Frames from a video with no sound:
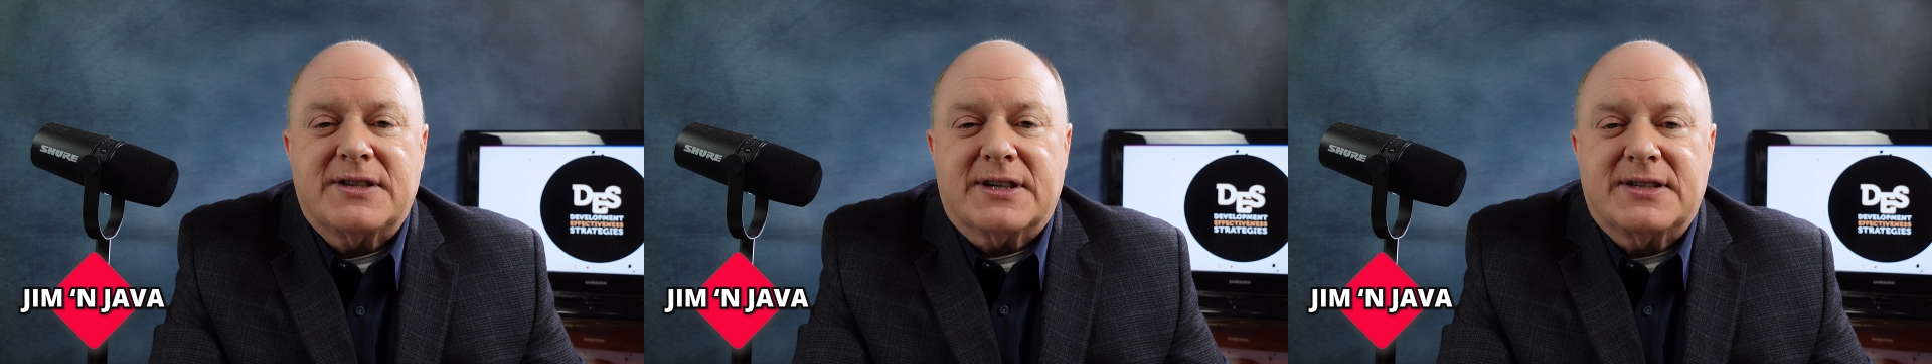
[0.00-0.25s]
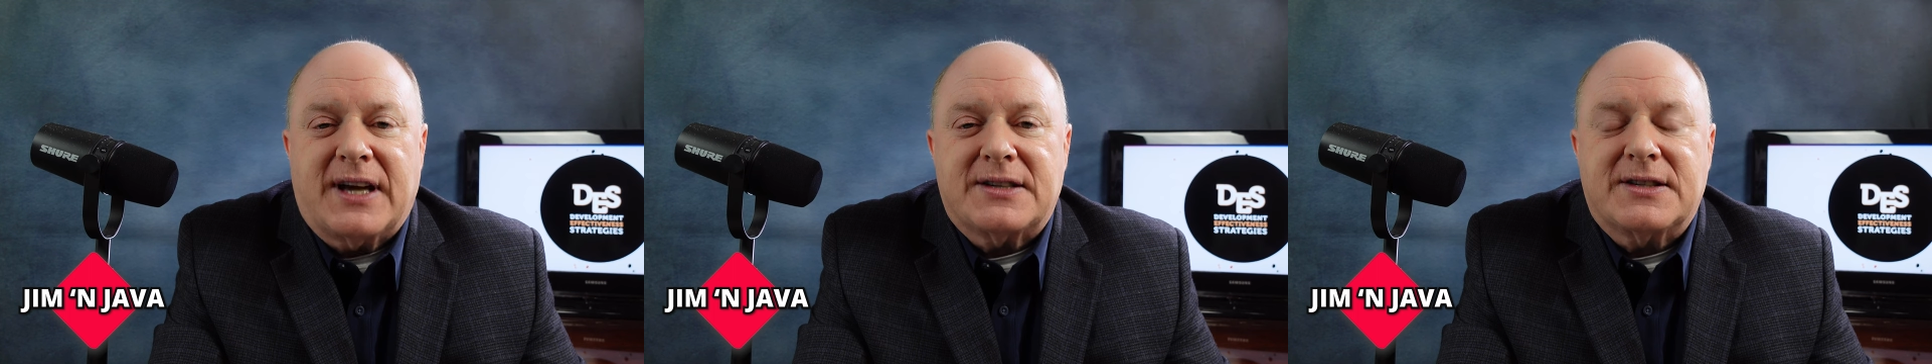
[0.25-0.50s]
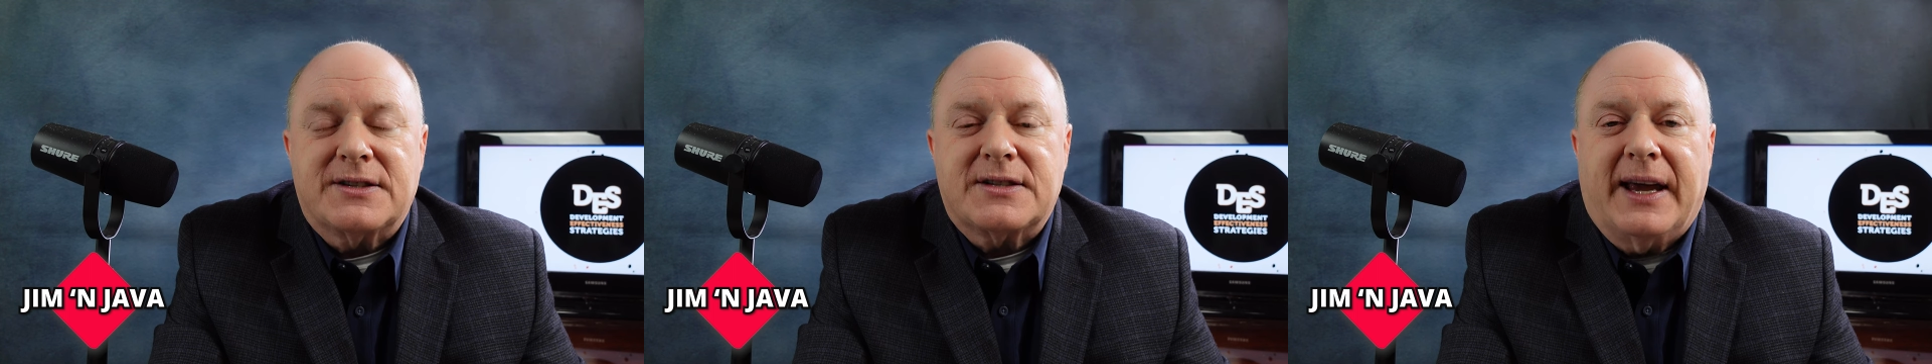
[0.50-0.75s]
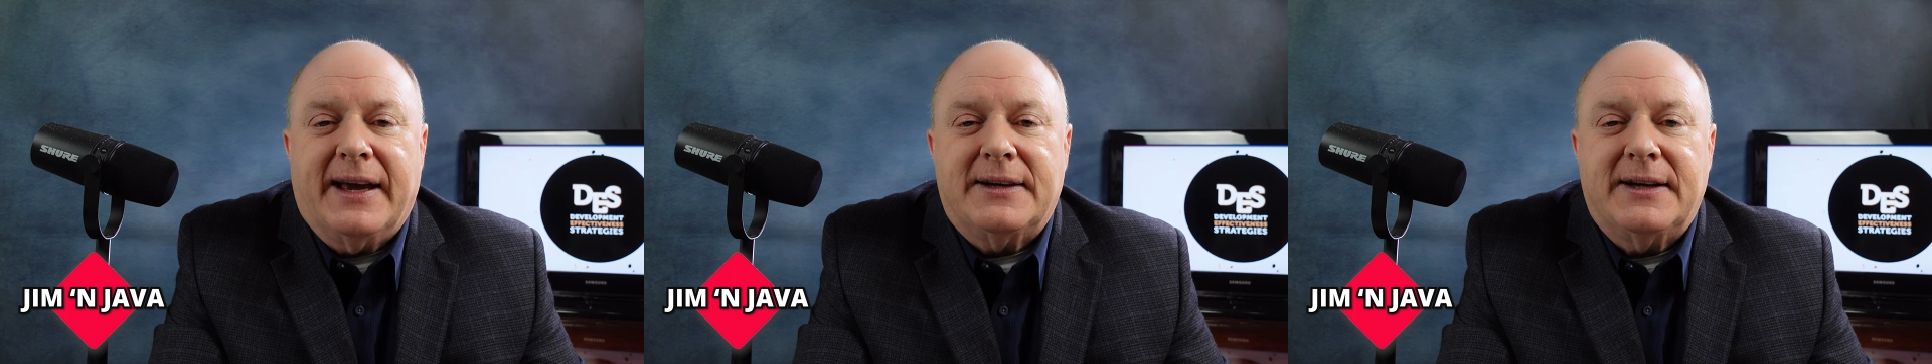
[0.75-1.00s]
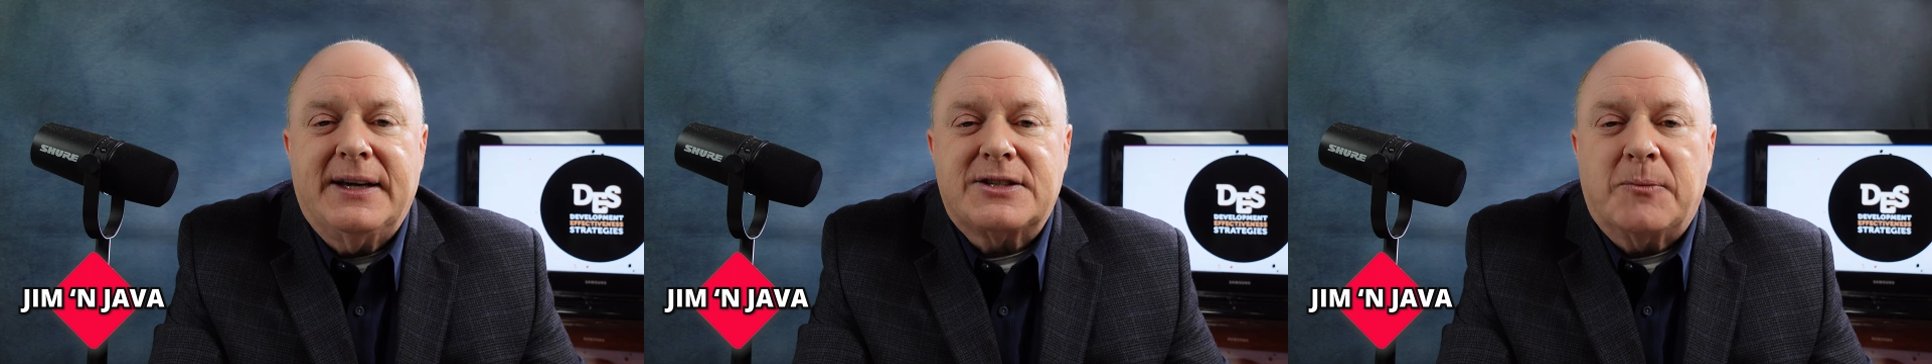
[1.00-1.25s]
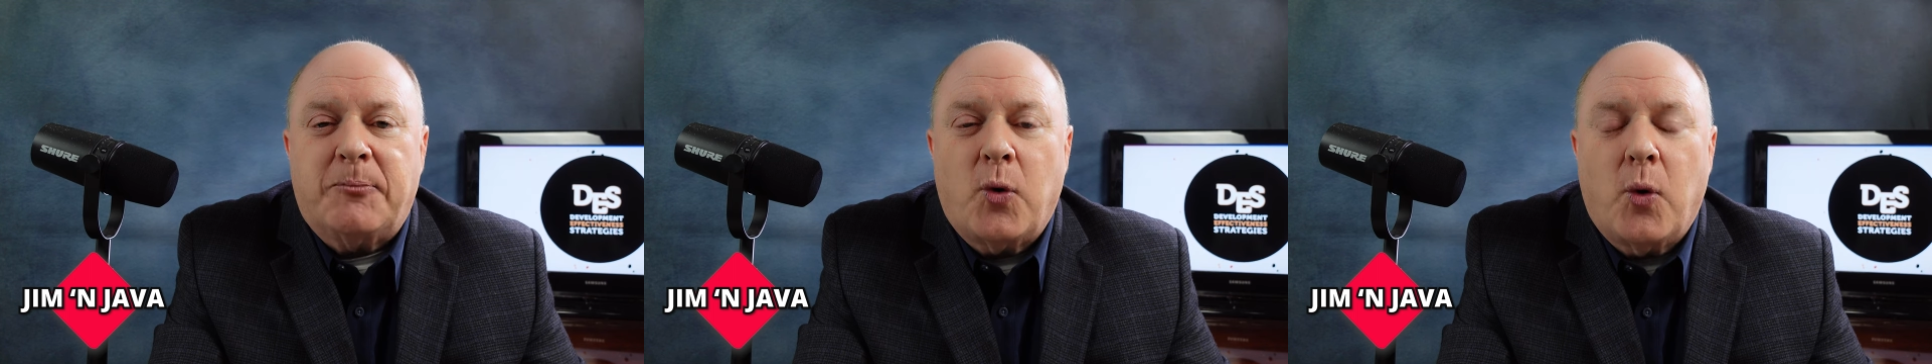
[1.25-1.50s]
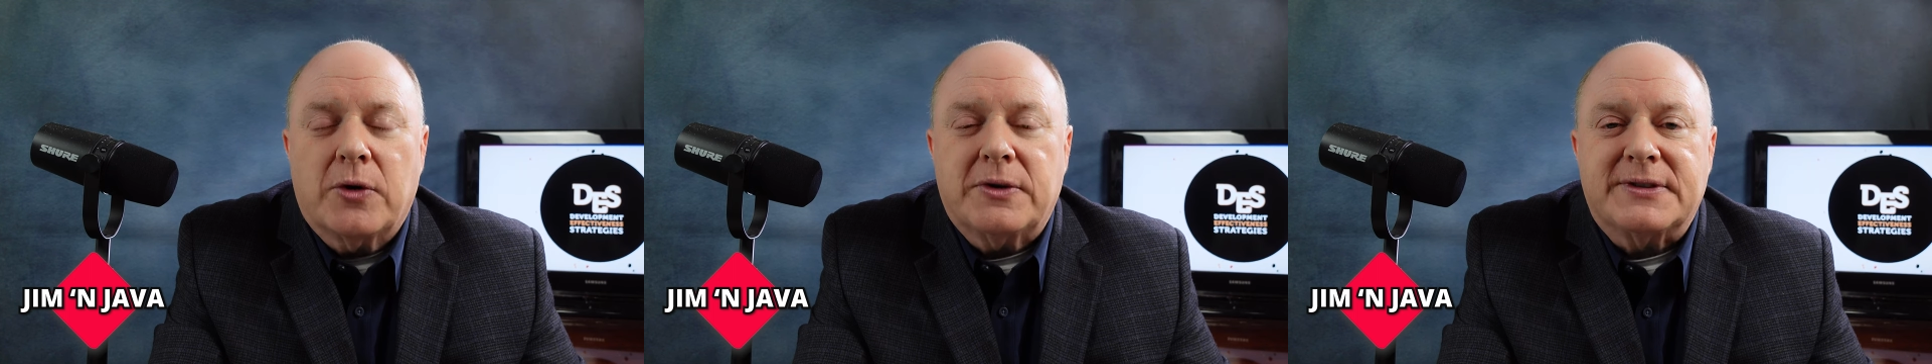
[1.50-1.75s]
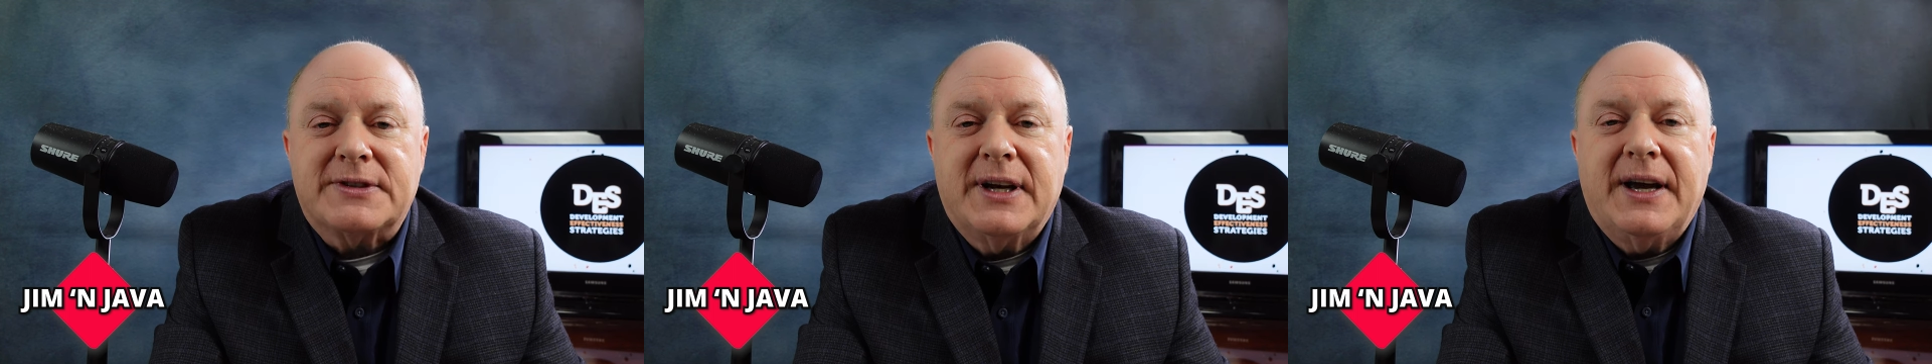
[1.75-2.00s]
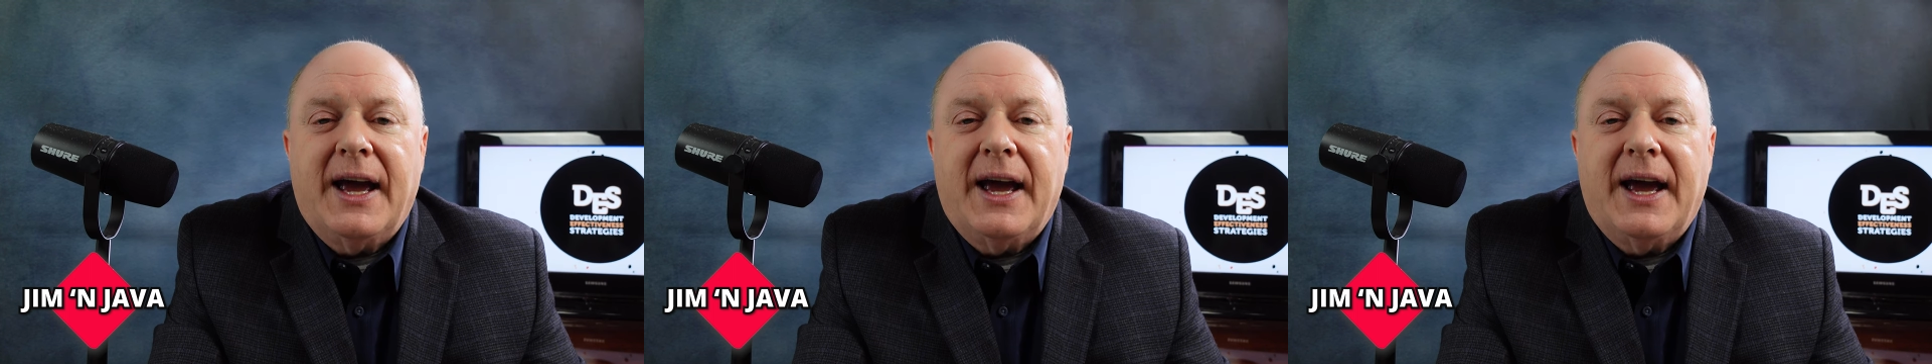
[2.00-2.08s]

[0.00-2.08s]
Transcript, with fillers: successes, and it's important